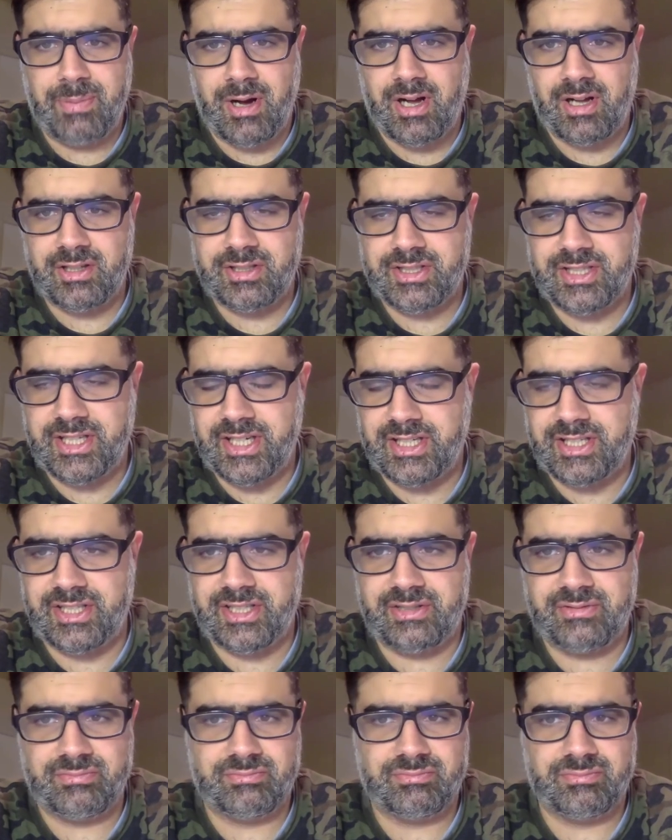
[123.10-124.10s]

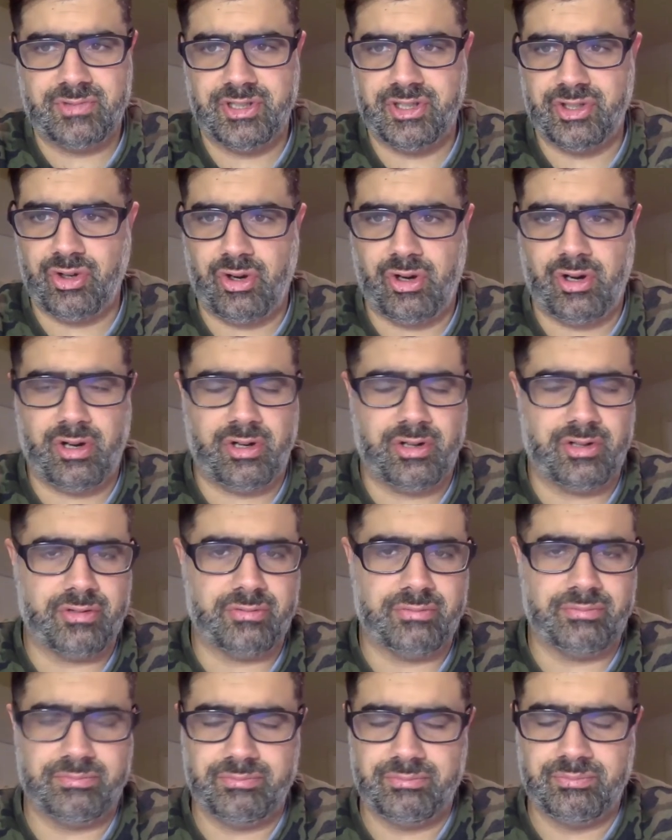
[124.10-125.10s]
politics. It's
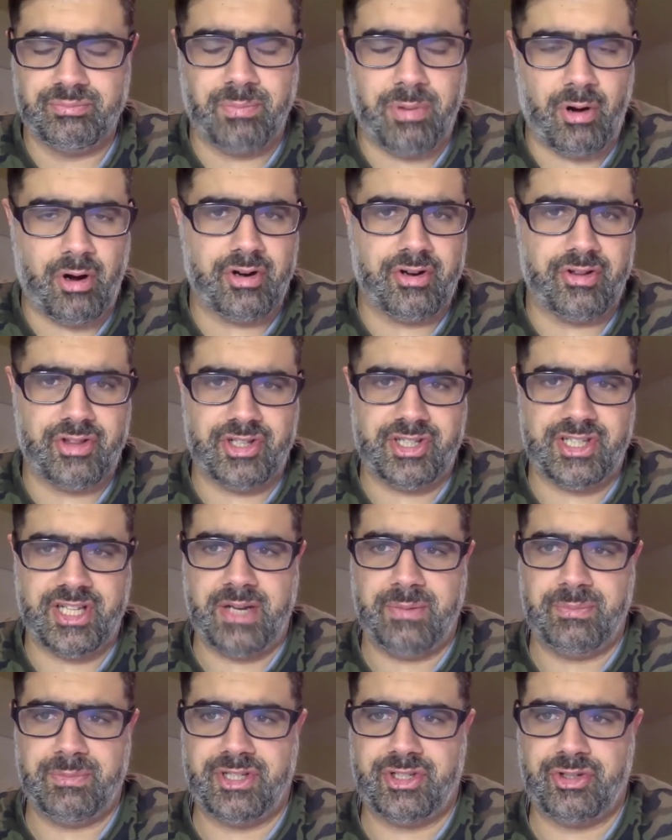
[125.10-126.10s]
all part of the
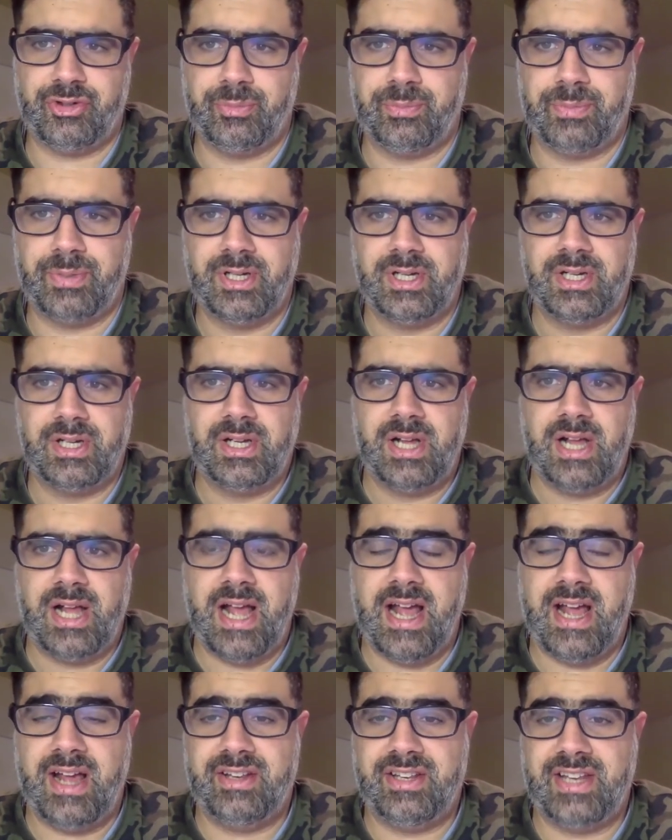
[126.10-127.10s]
same soup,
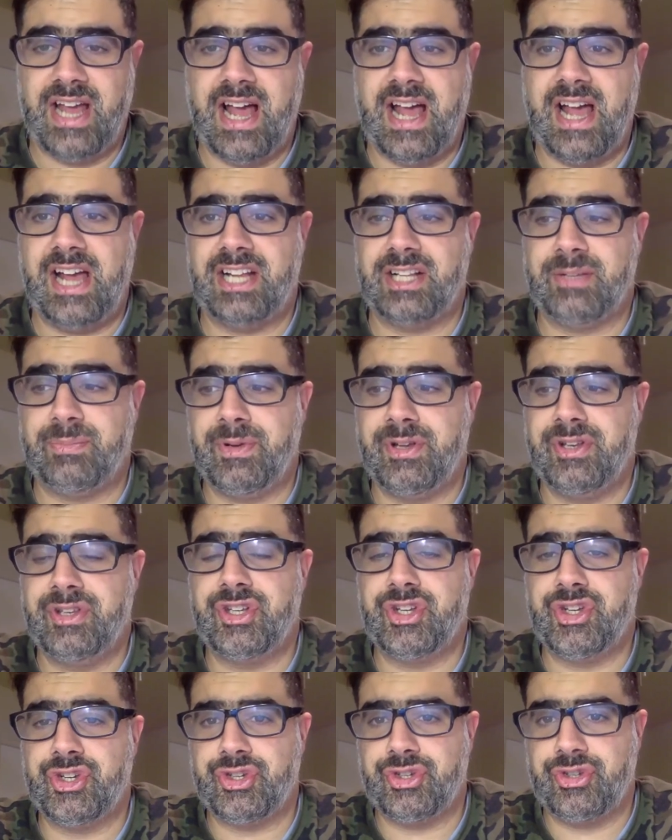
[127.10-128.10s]
and that has been
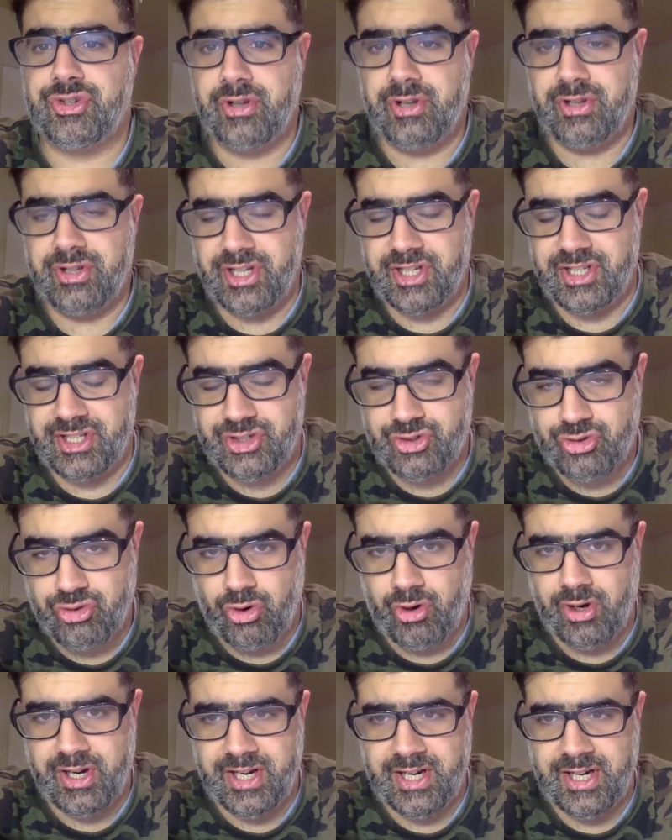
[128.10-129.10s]
dis-
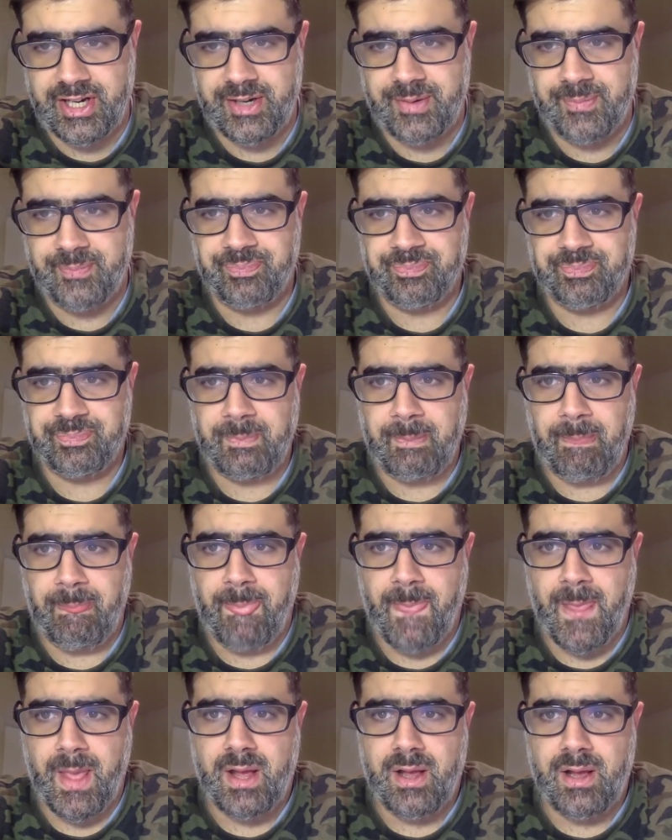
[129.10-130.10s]
destroying
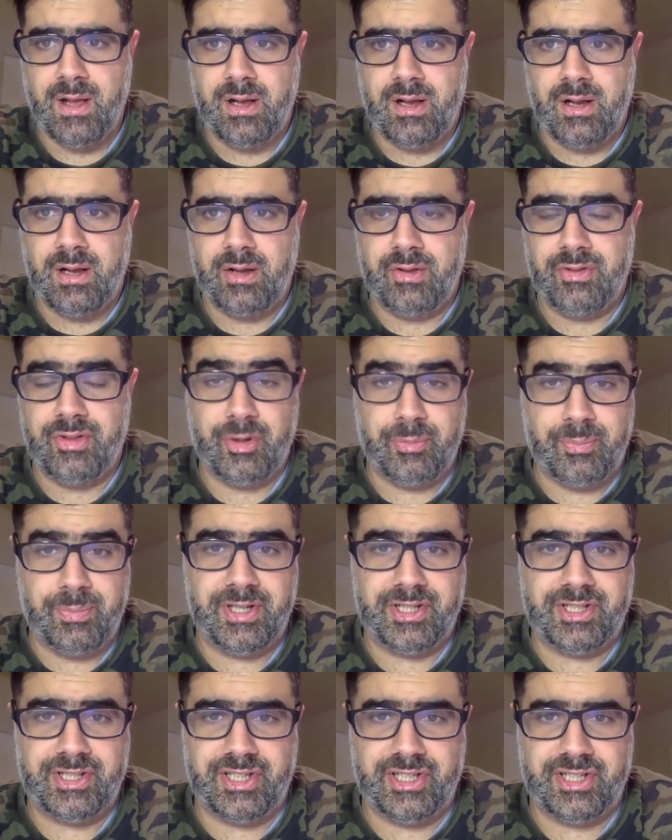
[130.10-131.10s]
their
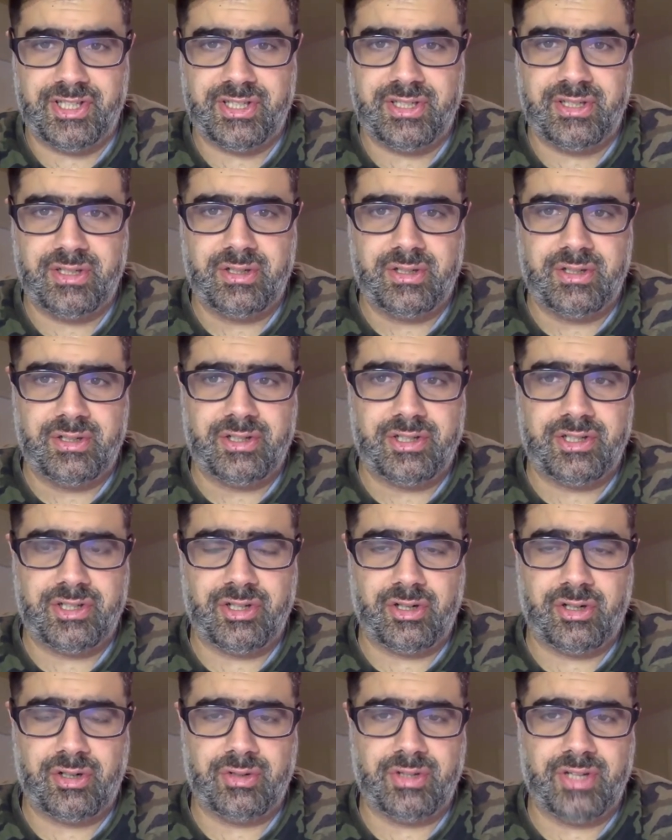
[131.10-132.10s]
business.
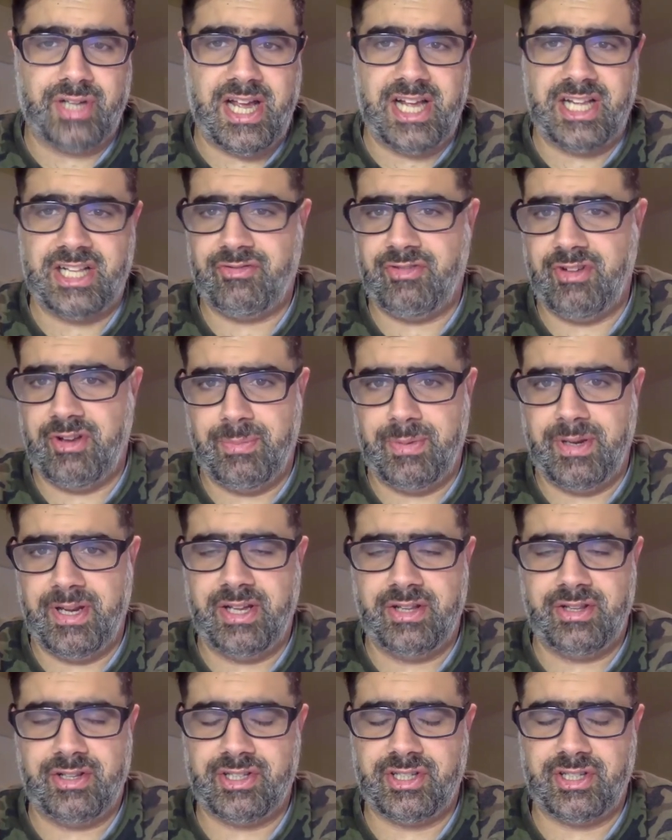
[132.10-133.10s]
So the
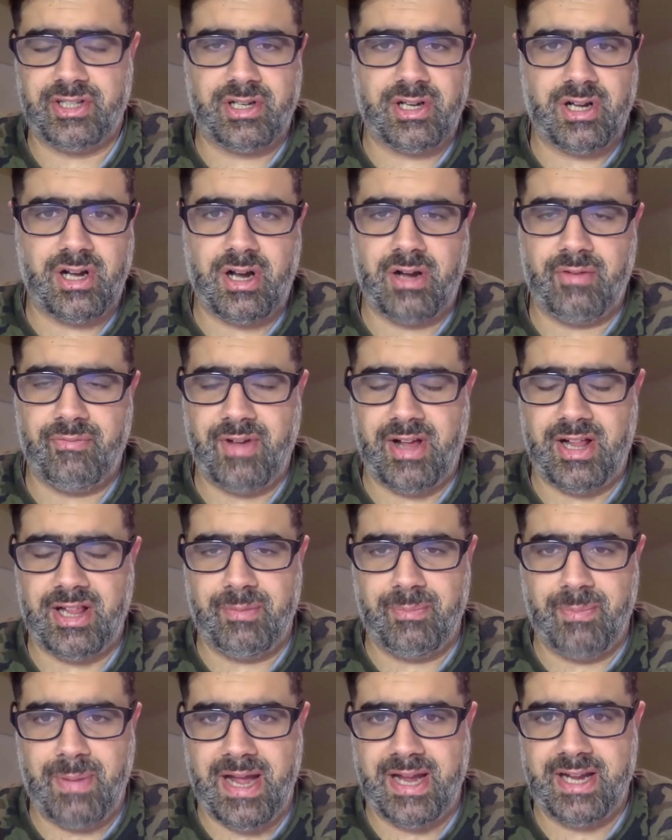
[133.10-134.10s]
SVB, the Silicon
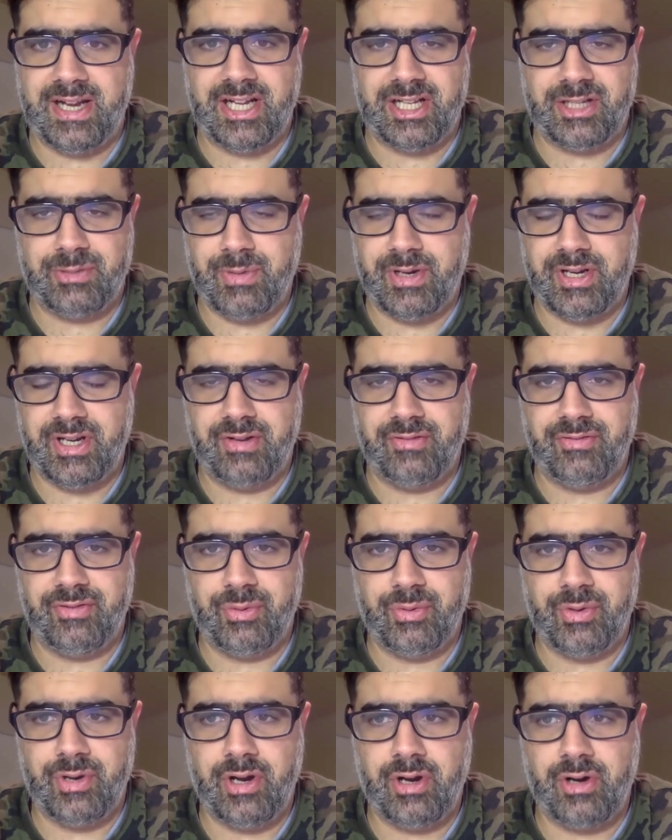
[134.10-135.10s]
Valley Bank, as many of
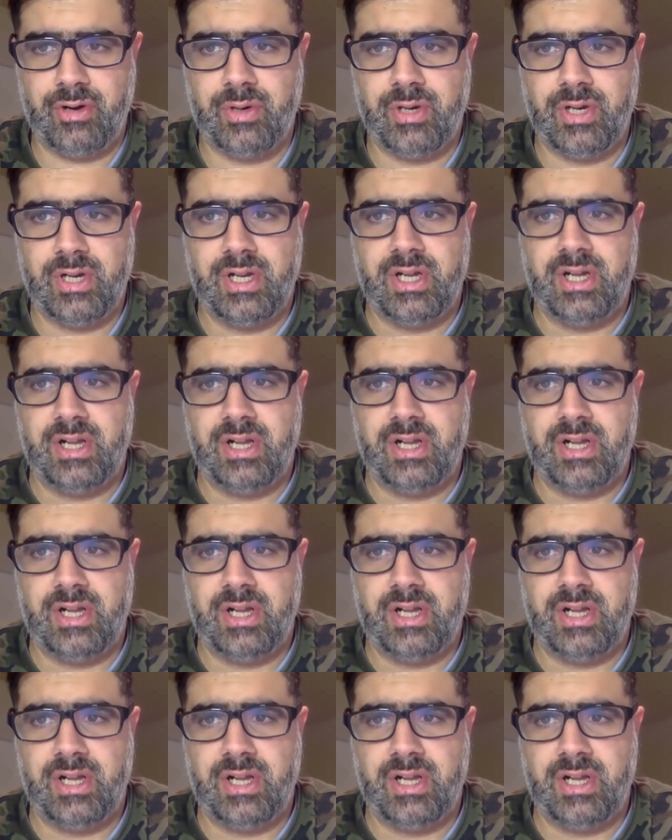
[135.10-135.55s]
you know,